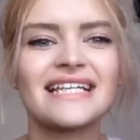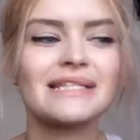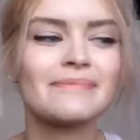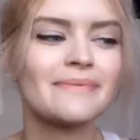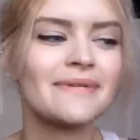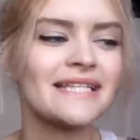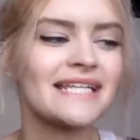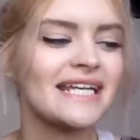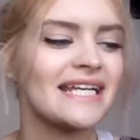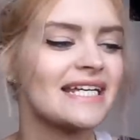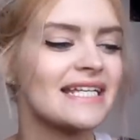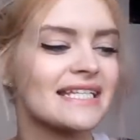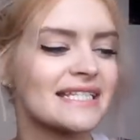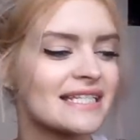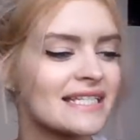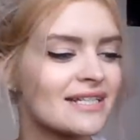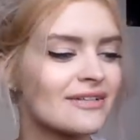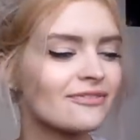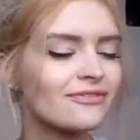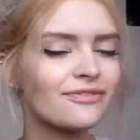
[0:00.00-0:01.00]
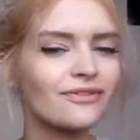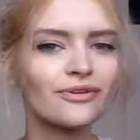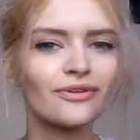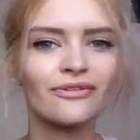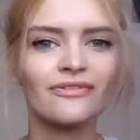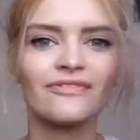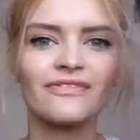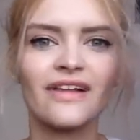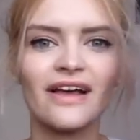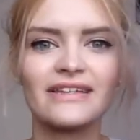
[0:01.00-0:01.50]
it's Batiste
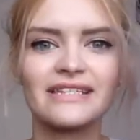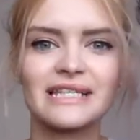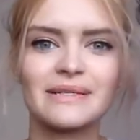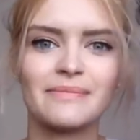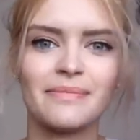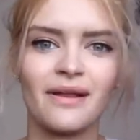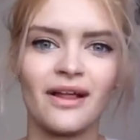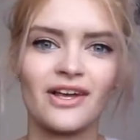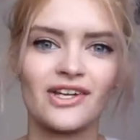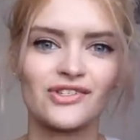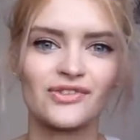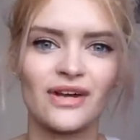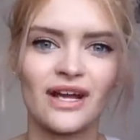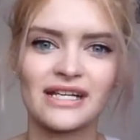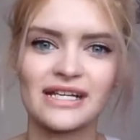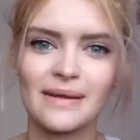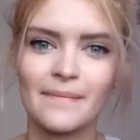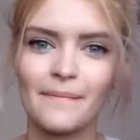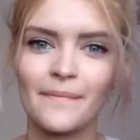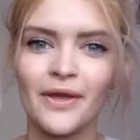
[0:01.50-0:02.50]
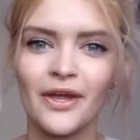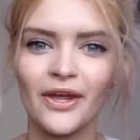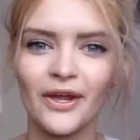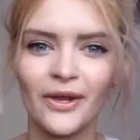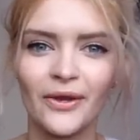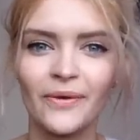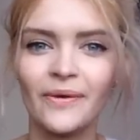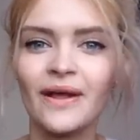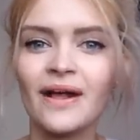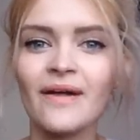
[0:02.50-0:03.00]
Flora and Flirty Blast Dry
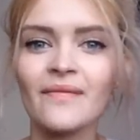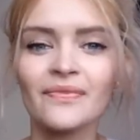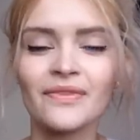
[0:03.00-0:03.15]
Shampoo.